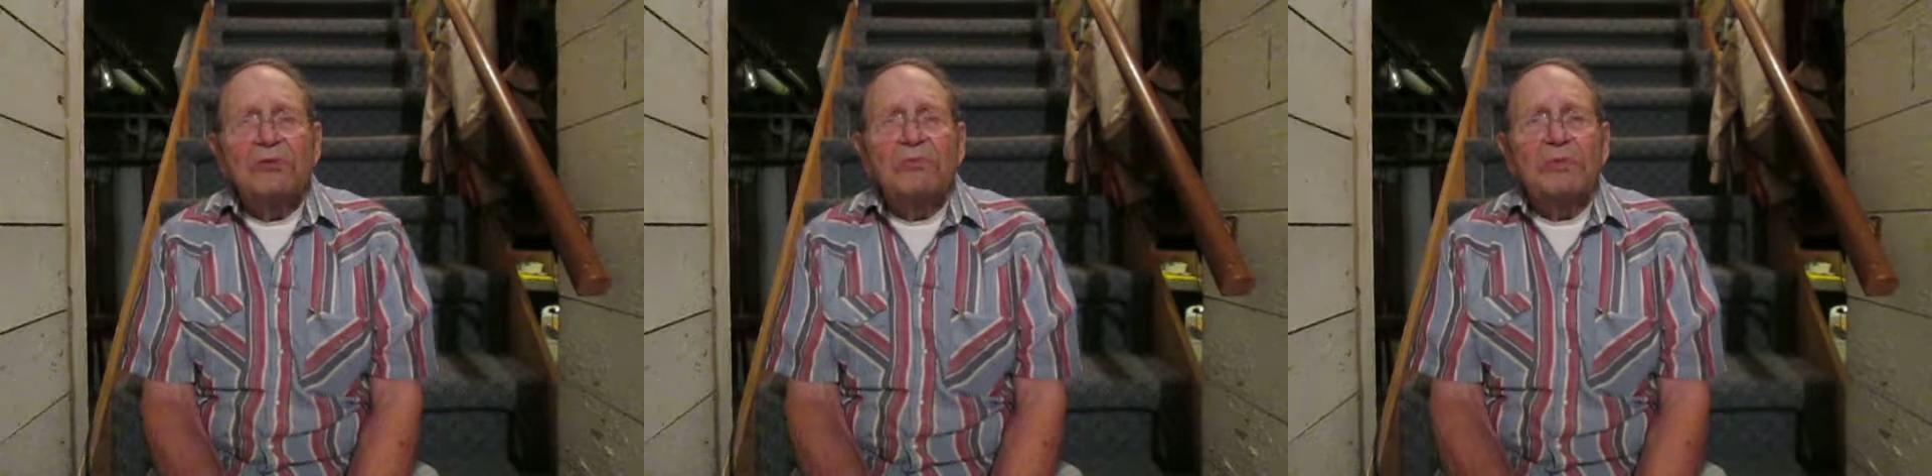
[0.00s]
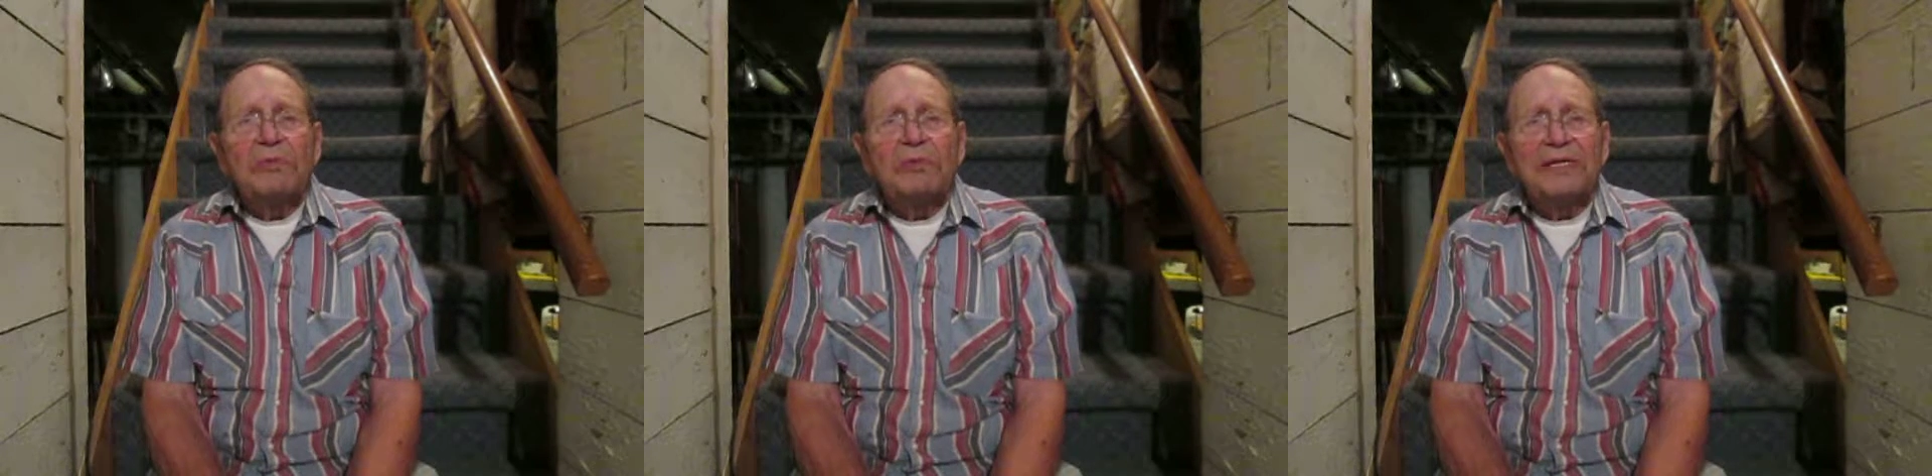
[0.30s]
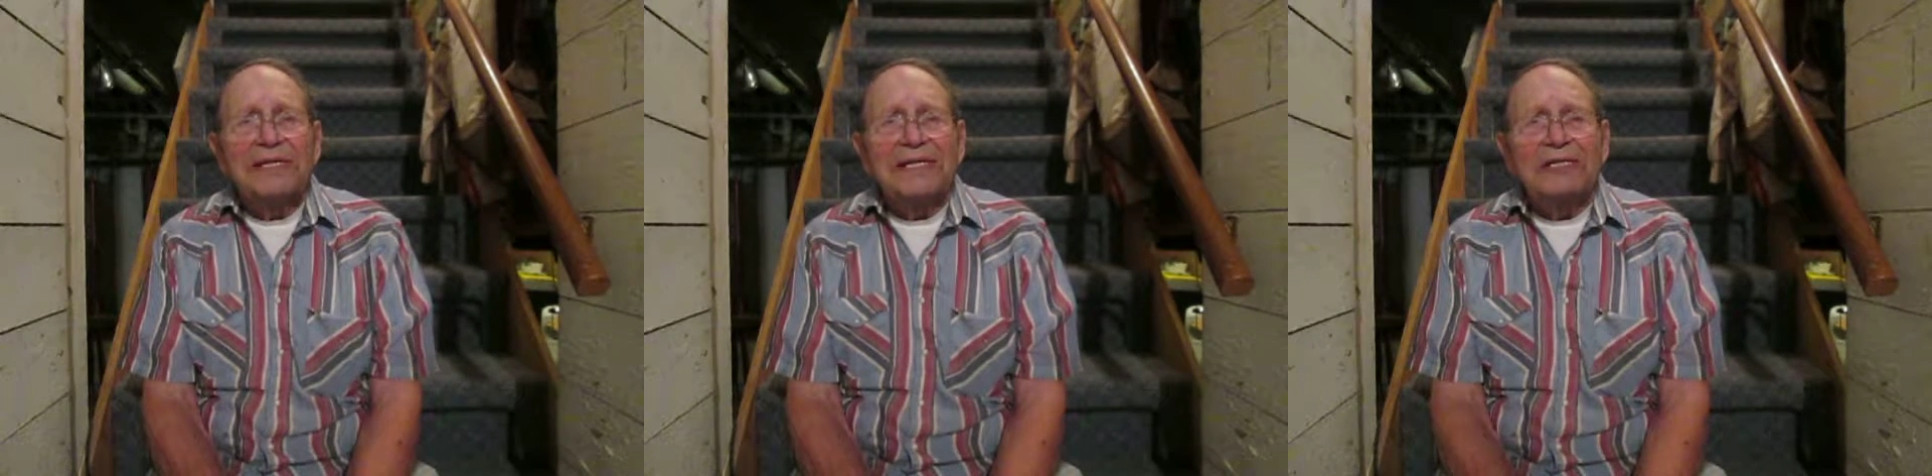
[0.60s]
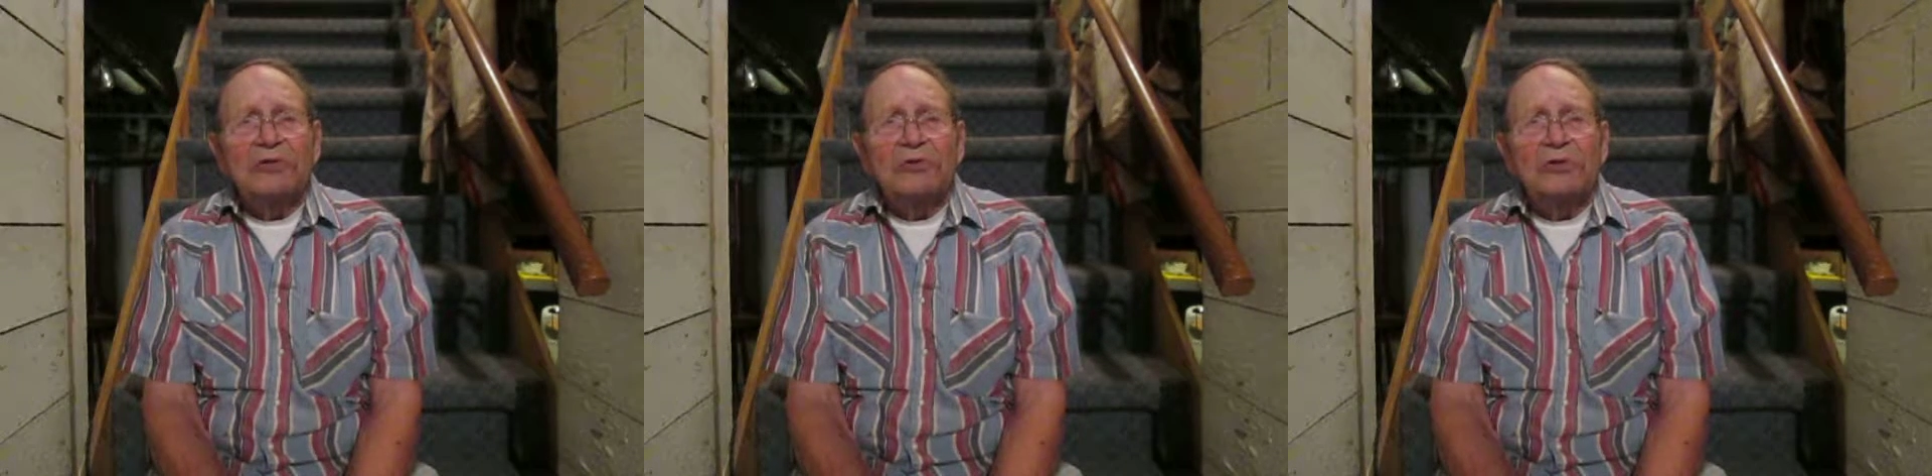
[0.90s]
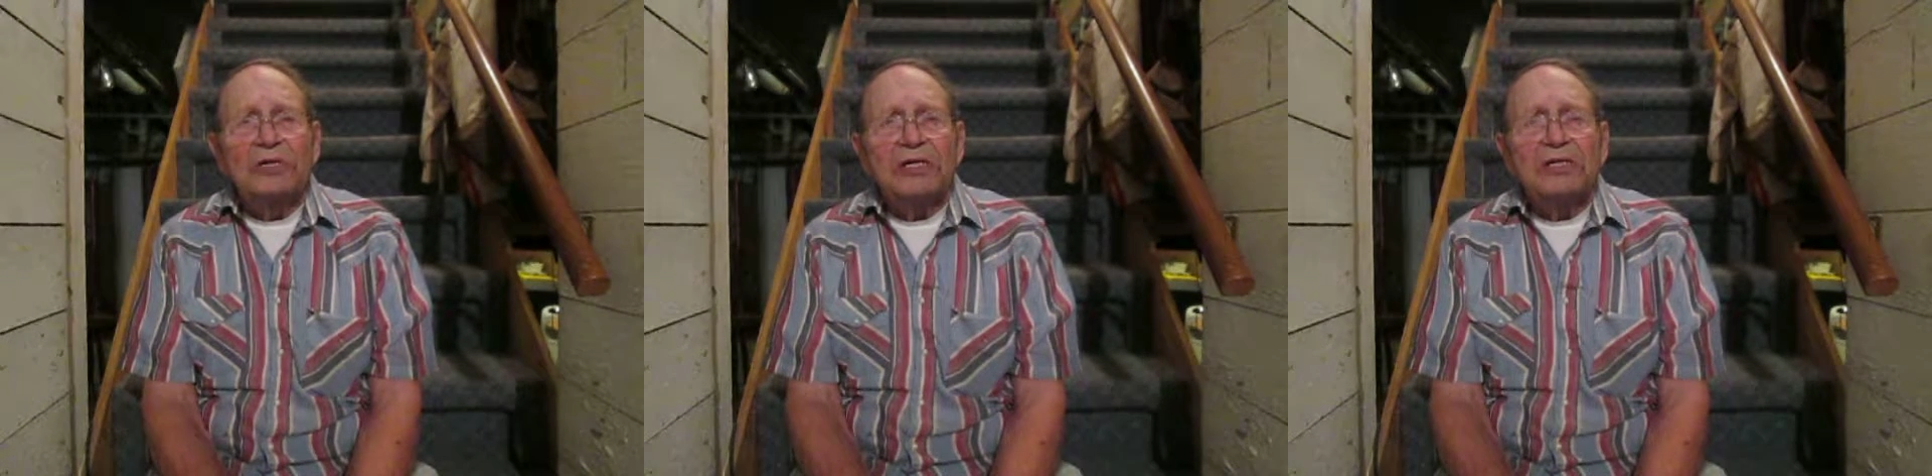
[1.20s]
remember my dad
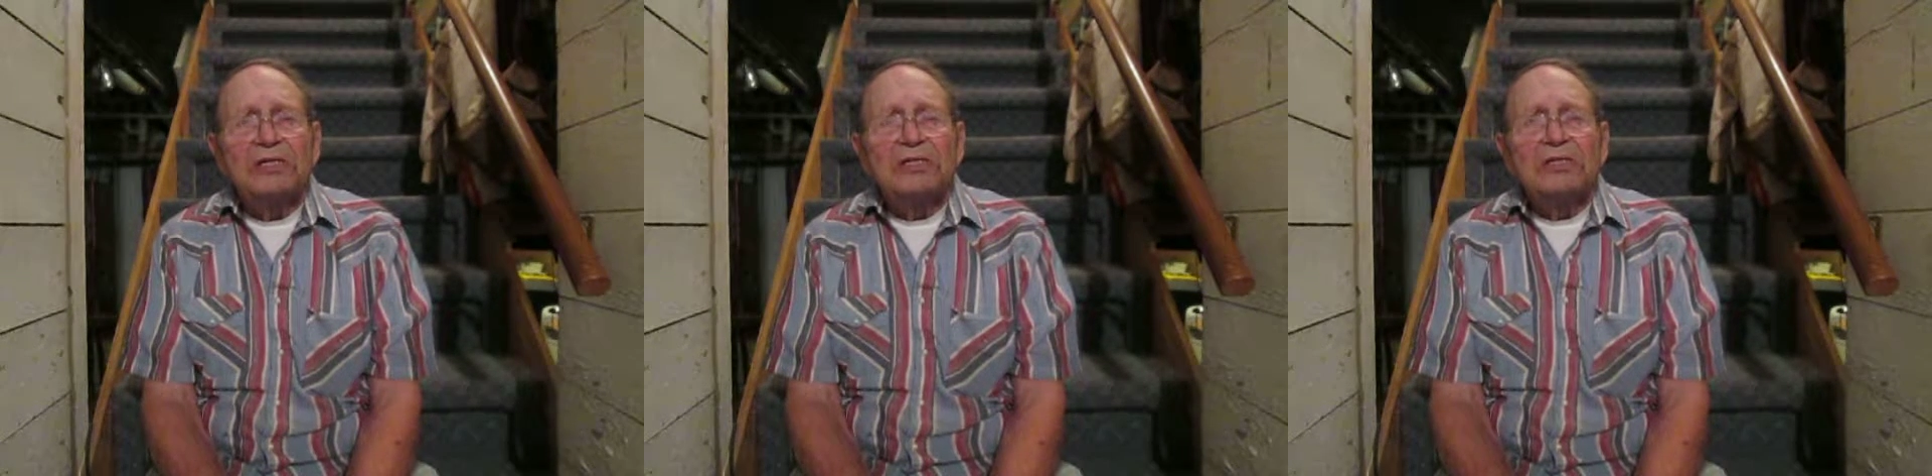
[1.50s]
doing that.